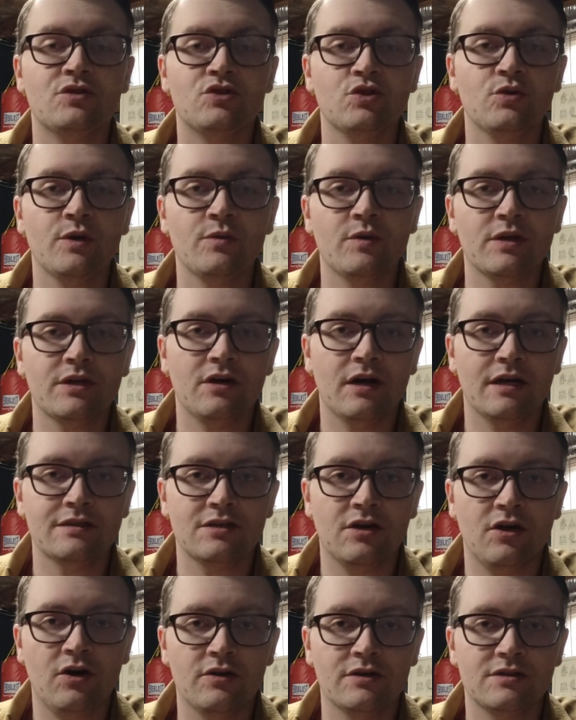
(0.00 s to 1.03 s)
doing what
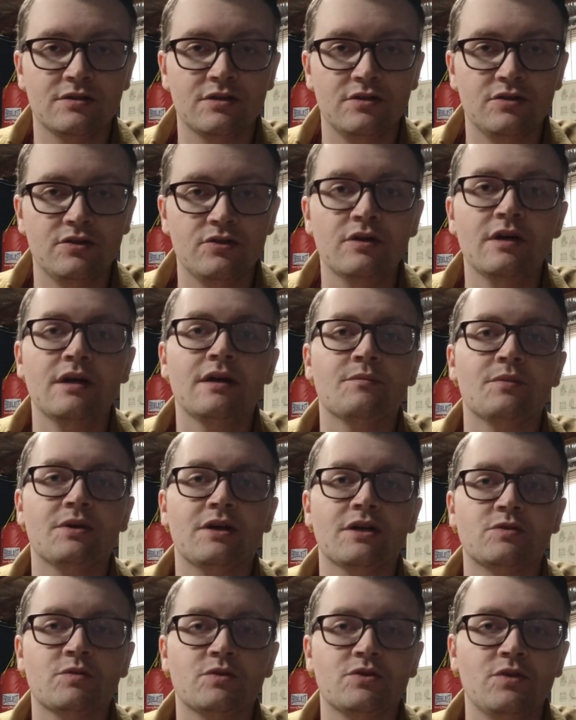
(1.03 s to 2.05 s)
God's called us to do,
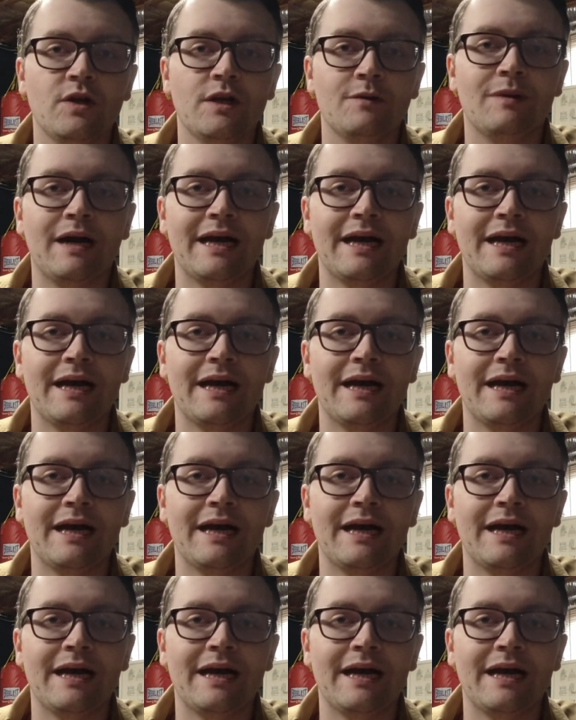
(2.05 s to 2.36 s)
because we're doing